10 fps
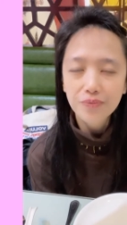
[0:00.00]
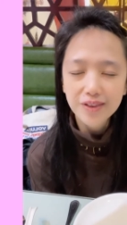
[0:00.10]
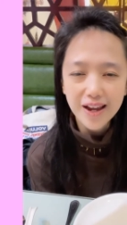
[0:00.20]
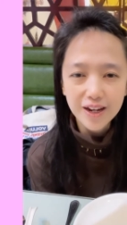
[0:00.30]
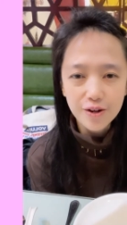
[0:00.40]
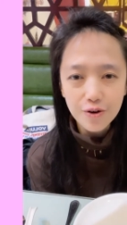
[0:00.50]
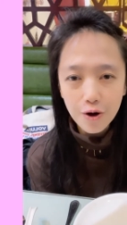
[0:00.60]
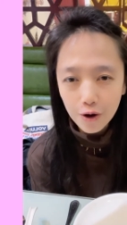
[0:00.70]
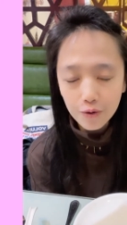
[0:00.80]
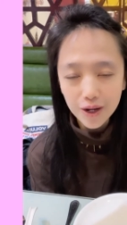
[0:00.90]
Thank you
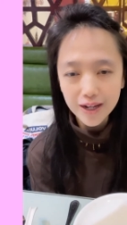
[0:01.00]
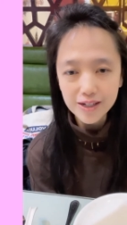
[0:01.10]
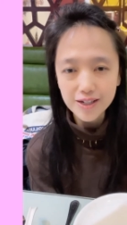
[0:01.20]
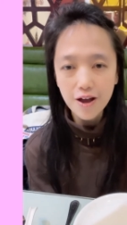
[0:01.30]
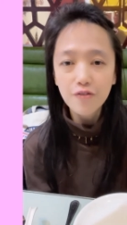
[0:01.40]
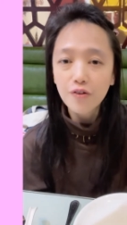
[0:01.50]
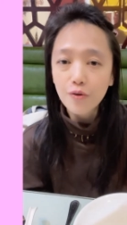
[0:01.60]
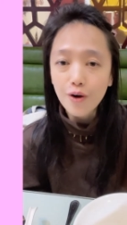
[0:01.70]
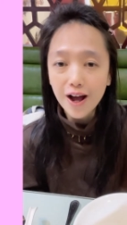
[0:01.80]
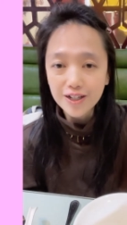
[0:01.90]
always for
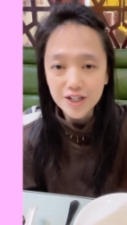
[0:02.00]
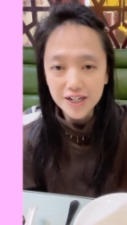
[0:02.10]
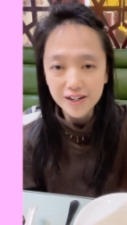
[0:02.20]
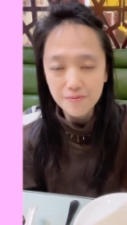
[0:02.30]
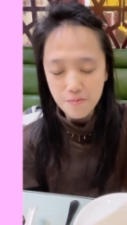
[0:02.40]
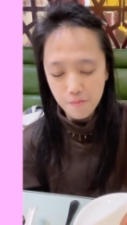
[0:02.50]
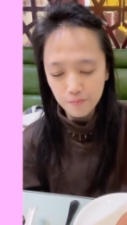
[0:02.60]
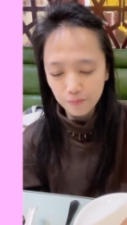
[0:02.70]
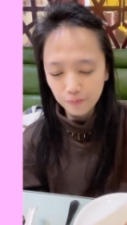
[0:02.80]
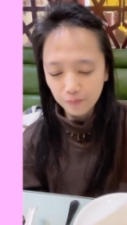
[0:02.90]
watching
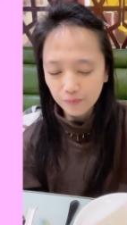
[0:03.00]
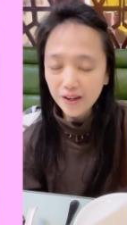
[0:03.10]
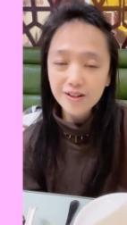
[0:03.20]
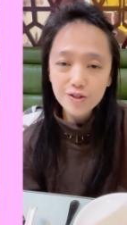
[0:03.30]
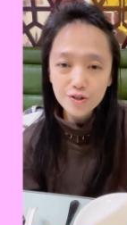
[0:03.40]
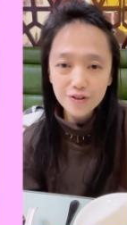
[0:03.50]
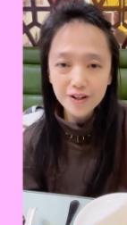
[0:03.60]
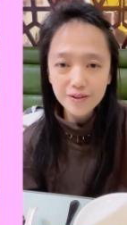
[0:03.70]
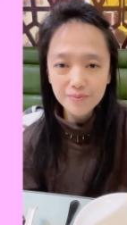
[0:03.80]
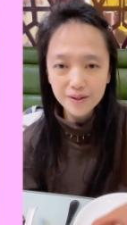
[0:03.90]
and
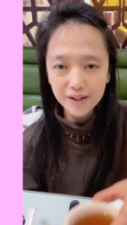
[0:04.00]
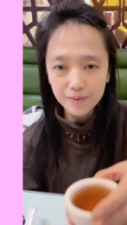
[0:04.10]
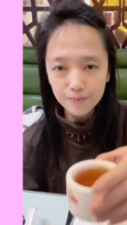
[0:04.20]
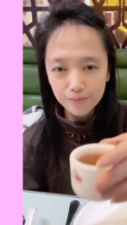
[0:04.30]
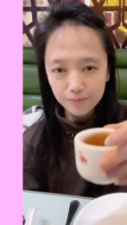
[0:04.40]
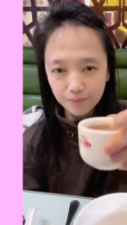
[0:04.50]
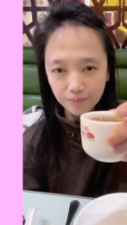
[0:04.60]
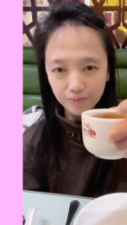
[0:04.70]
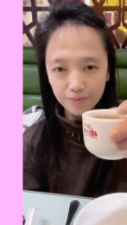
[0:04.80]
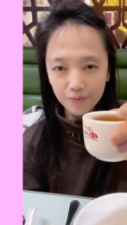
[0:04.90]
joining me.
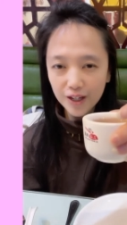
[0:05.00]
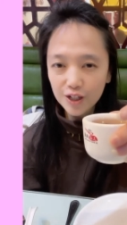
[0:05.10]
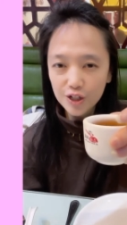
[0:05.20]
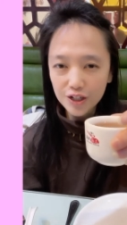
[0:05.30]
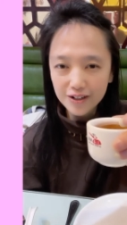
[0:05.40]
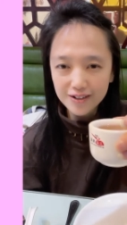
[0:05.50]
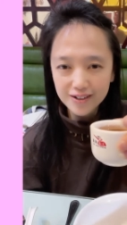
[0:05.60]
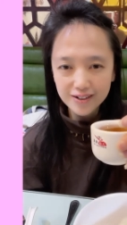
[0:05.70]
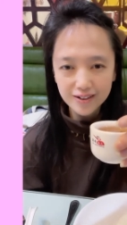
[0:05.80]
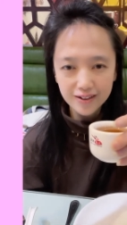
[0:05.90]
Cheers.